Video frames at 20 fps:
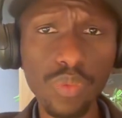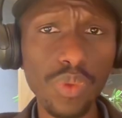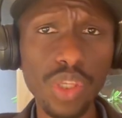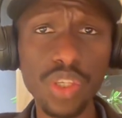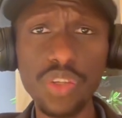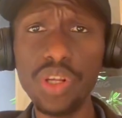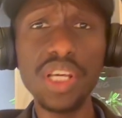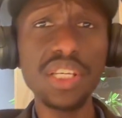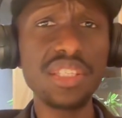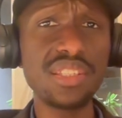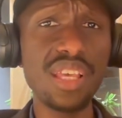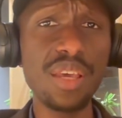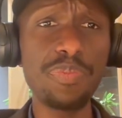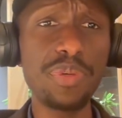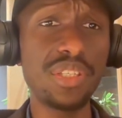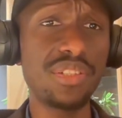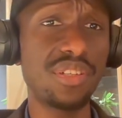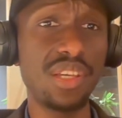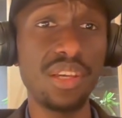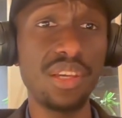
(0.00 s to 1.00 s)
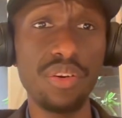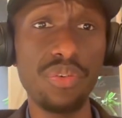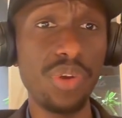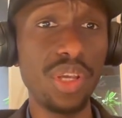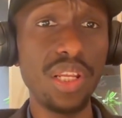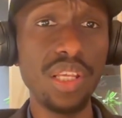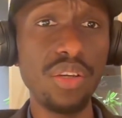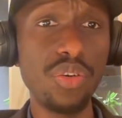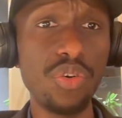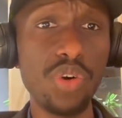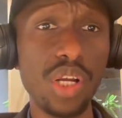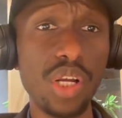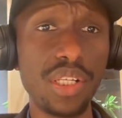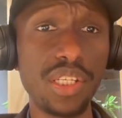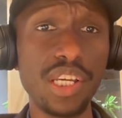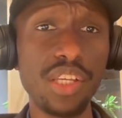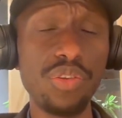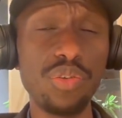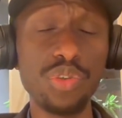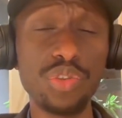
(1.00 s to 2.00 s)
your next step is really go and
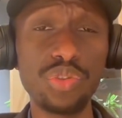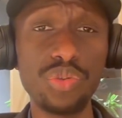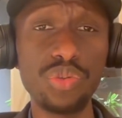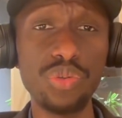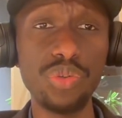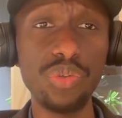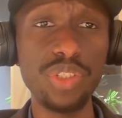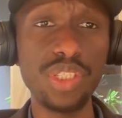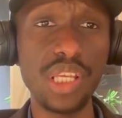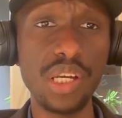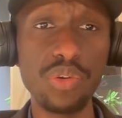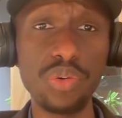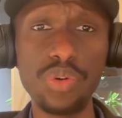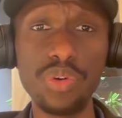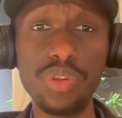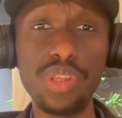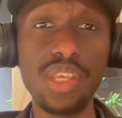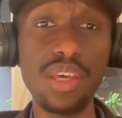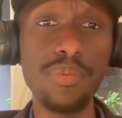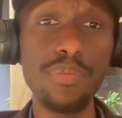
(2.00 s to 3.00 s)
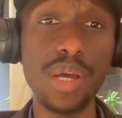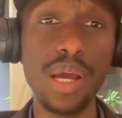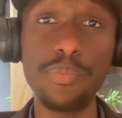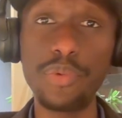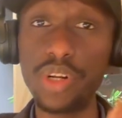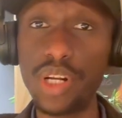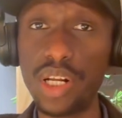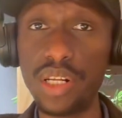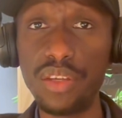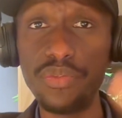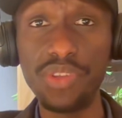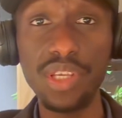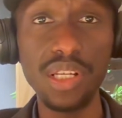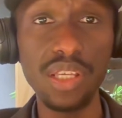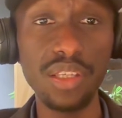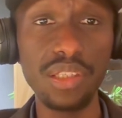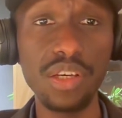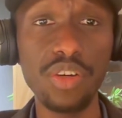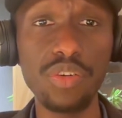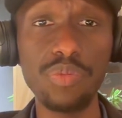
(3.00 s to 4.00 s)
get those tools, download them. I'm going to leave the
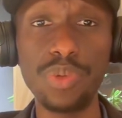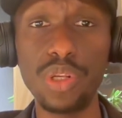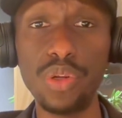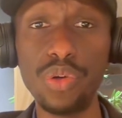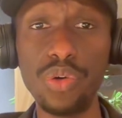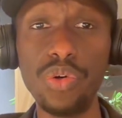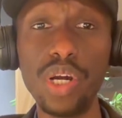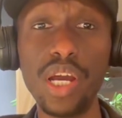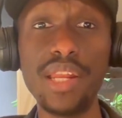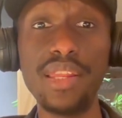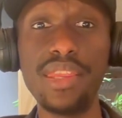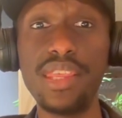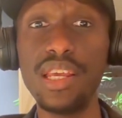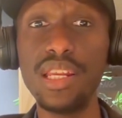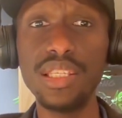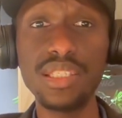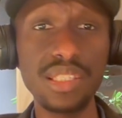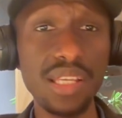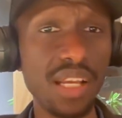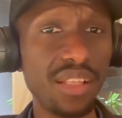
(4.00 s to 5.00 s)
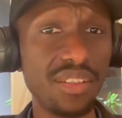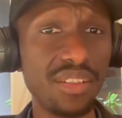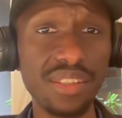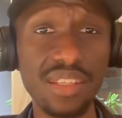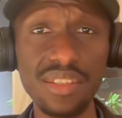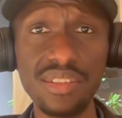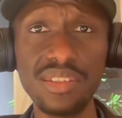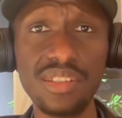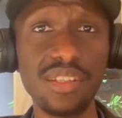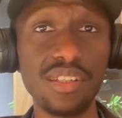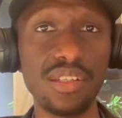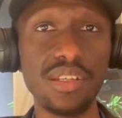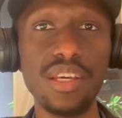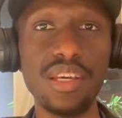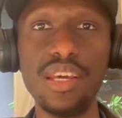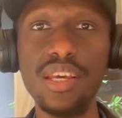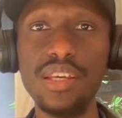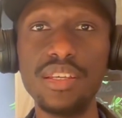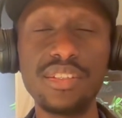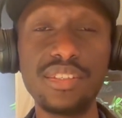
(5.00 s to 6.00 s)
link down below, and then start testing,
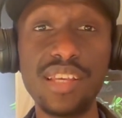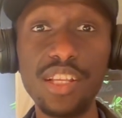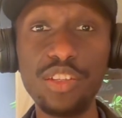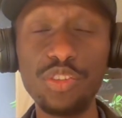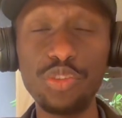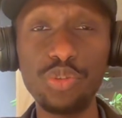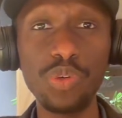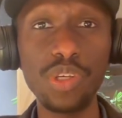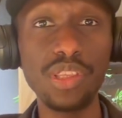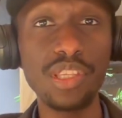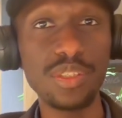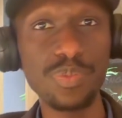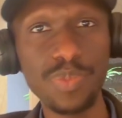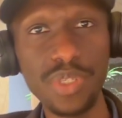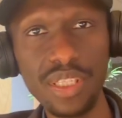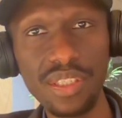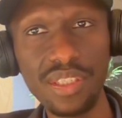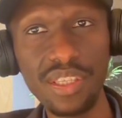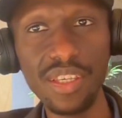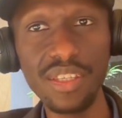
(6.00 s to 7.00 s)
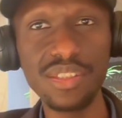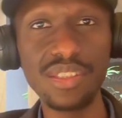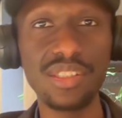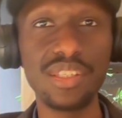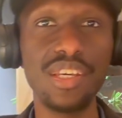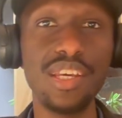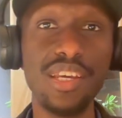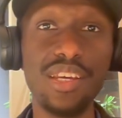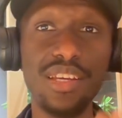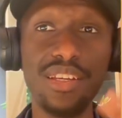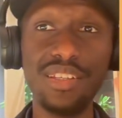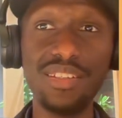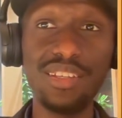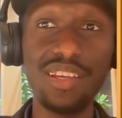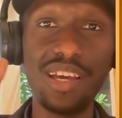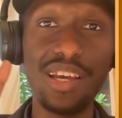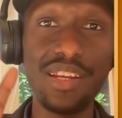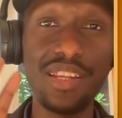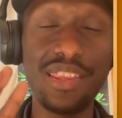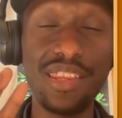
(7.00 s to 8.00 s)
start doing the split test,
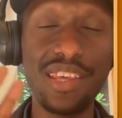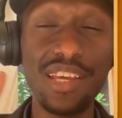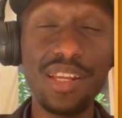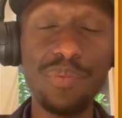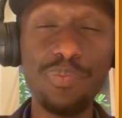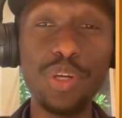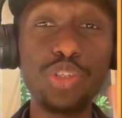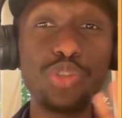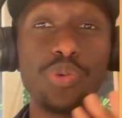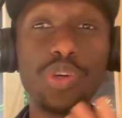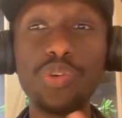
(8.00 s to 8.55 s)
and then make sure